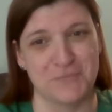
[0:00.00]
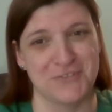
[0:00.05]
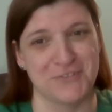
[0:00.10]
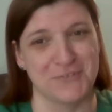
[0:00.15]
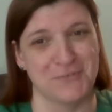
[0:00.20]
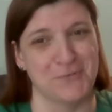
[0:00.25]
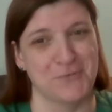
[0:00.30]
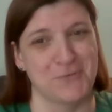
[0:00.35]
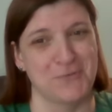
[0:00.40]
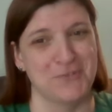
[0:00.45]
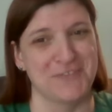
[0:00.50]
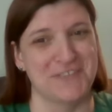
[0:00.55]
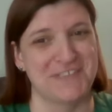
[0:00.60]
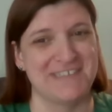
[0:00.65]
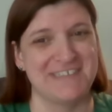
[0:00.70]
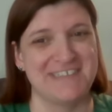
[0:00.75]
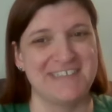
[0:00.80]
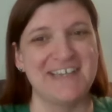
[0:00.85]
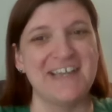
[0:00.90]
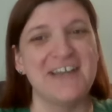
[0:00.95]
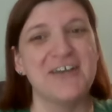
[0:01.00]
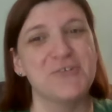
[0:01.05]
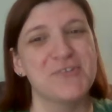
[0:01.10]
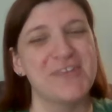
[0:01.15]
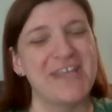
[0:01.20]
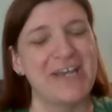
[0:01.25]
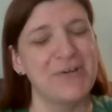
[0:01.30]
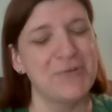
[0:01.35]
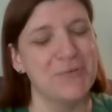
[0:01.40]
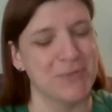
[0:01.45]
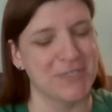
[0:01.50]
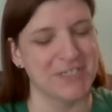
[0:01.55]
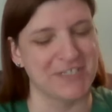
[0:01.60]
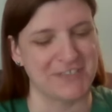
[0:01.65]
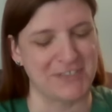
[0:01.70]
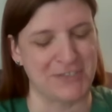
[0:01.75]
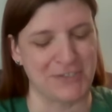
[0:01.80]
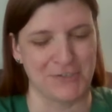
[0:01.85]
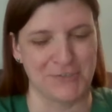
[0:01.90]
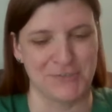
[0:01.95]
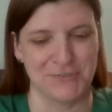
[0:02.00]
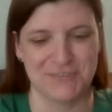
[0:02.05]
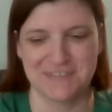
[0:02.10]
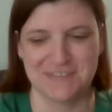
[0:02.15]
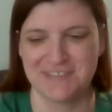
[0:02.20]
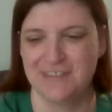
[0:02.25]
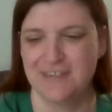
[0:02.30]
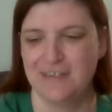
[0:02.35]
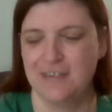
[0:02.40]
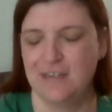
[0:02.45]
So we'll see how that one goes.